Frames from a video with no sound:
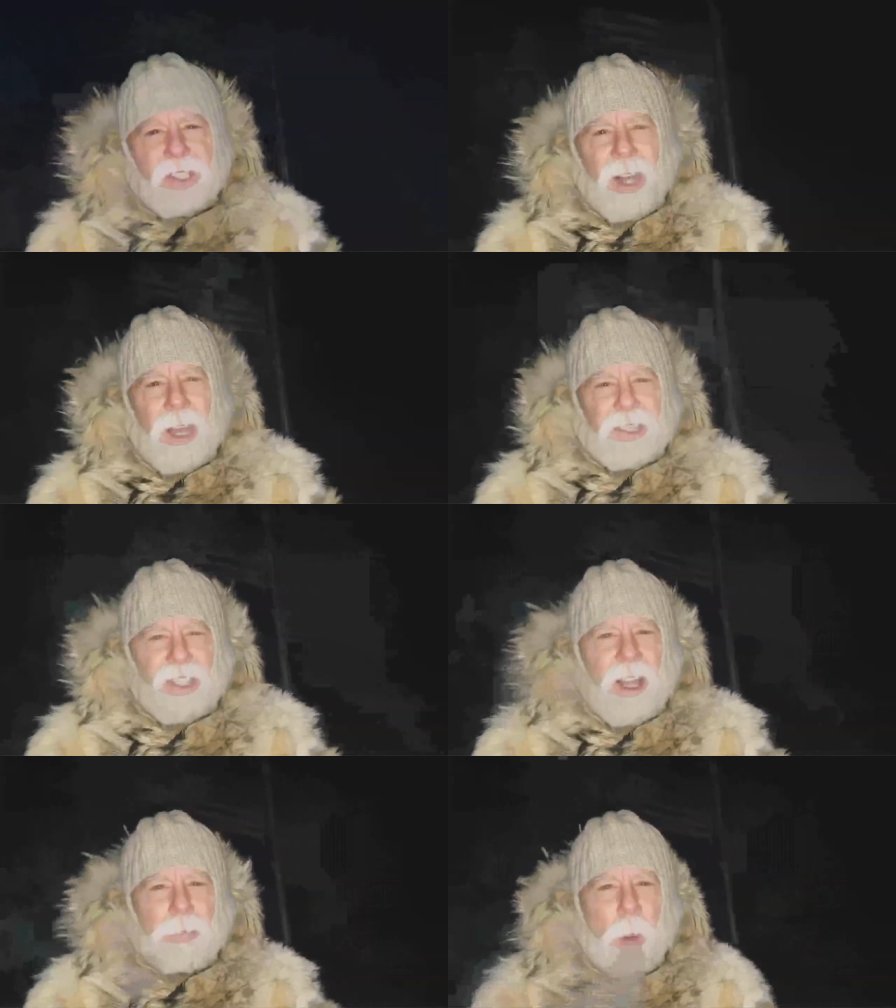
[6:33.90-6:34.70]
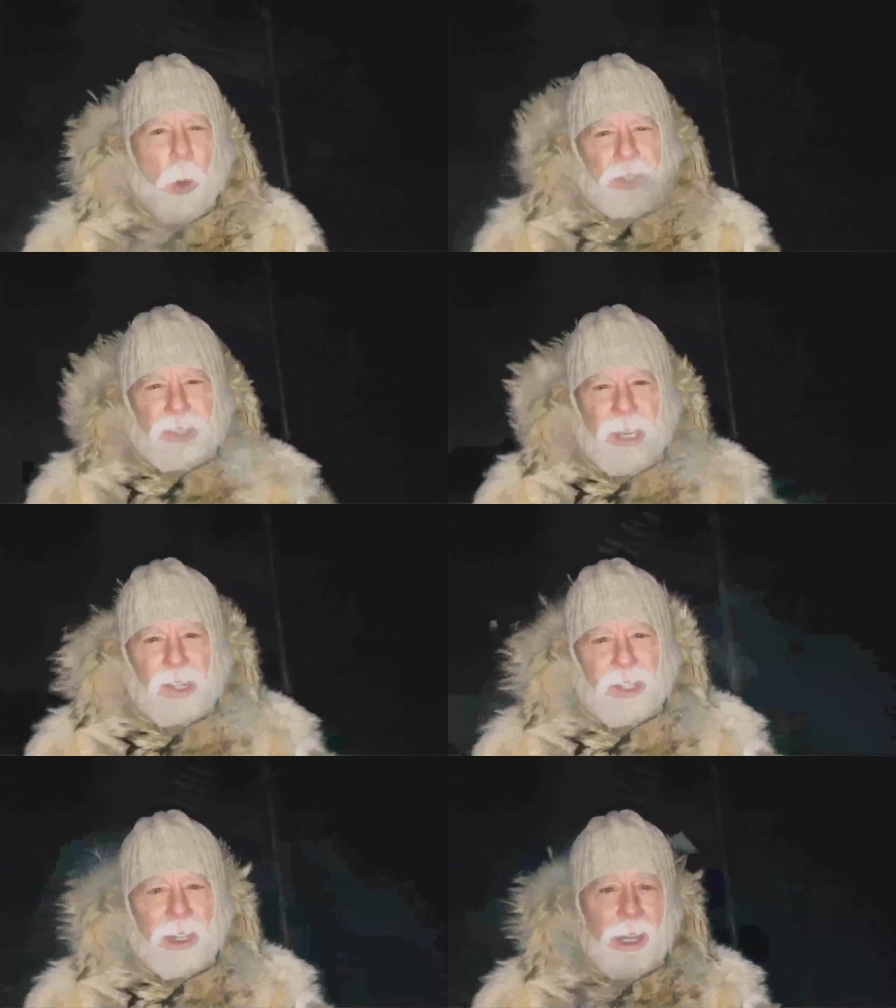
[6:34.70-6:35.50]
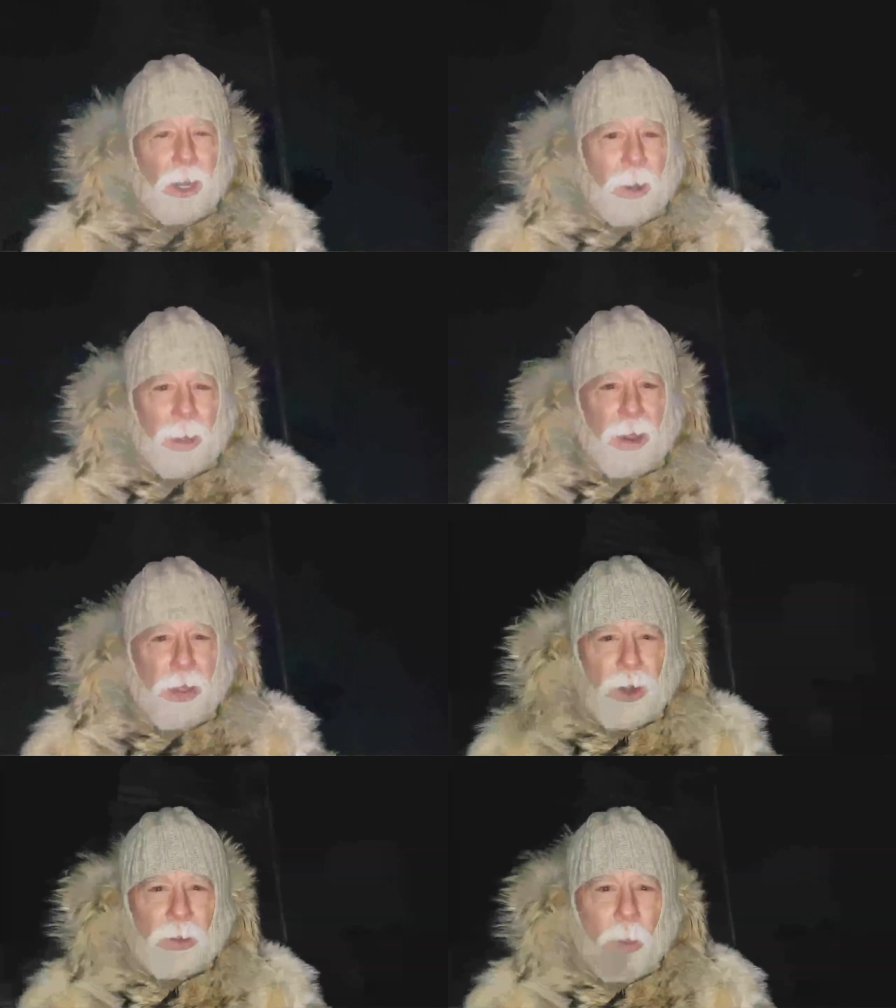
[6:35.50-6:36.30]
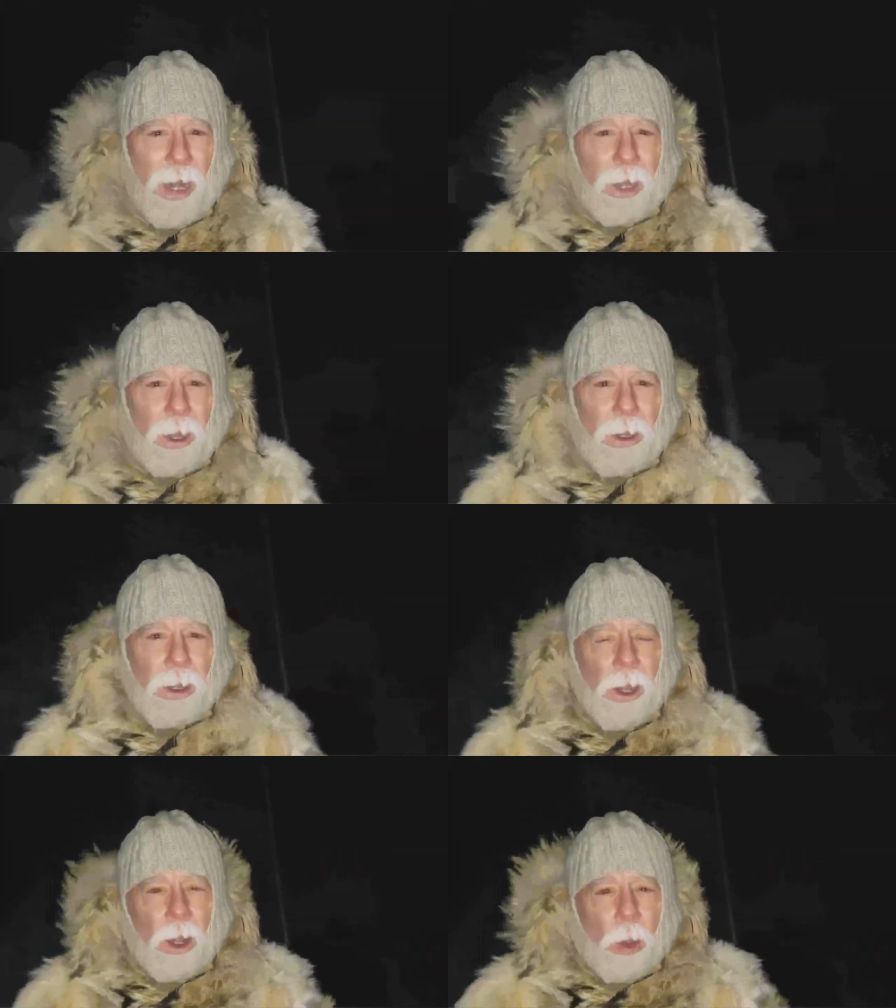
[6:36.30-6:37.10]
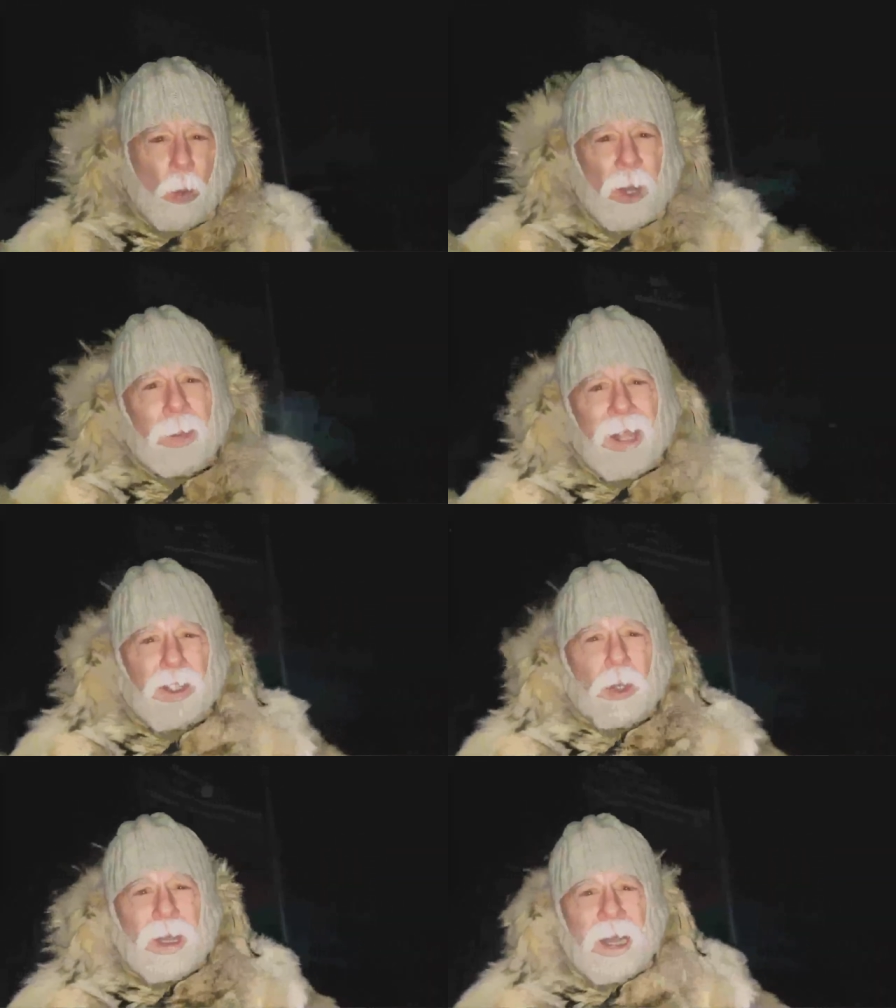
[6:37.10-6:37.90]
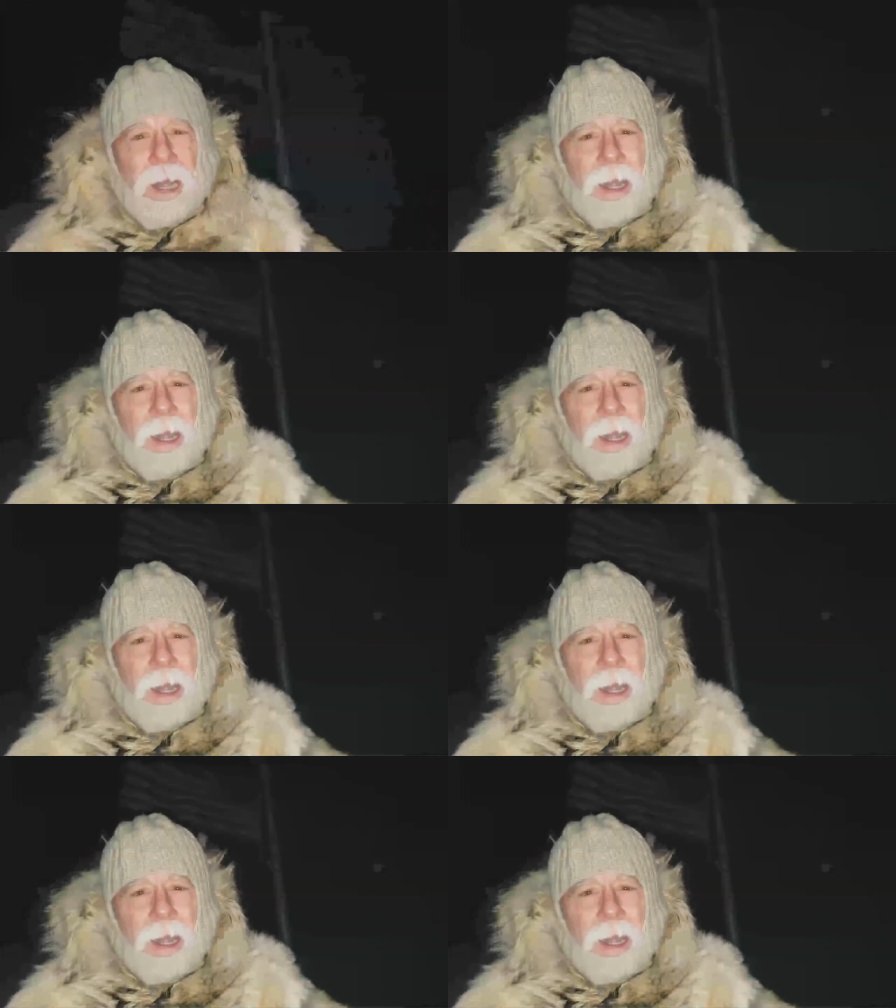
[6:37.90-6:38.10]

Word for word: Scott South Pole Station here on my third winter. What am I doing